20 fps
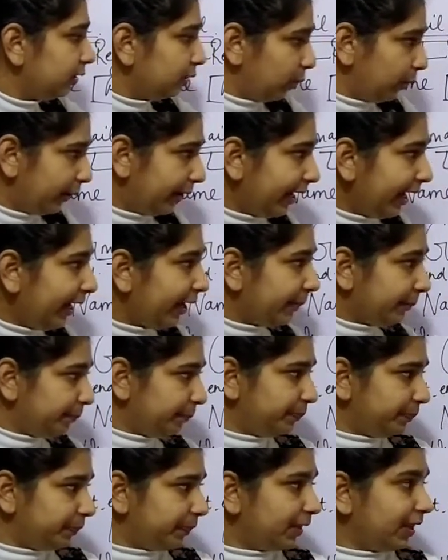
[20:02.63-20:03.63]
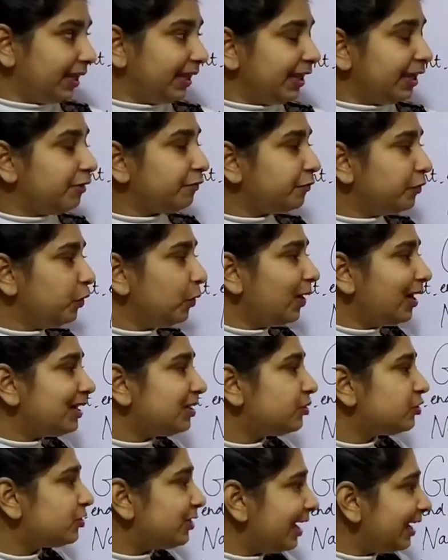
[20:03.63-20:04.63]
Okay, if you
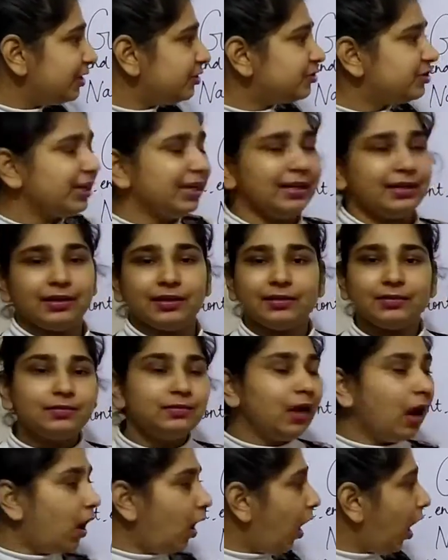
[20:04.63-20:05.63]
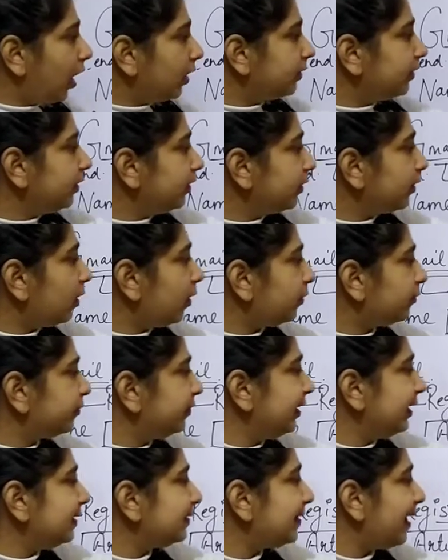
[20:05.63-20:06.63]
are changing the order of
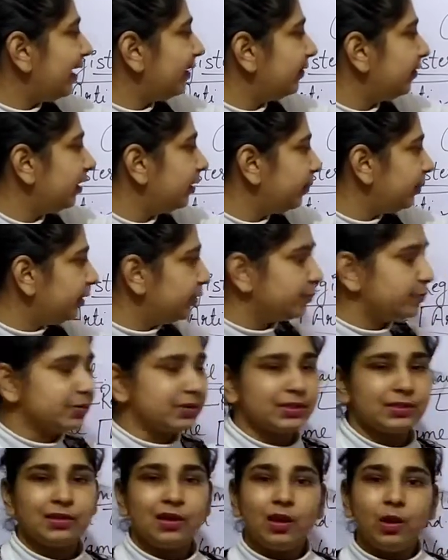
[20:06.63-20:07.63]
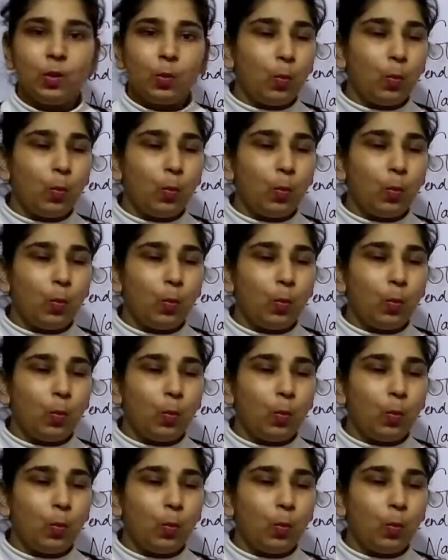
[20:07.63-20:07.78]
these attributes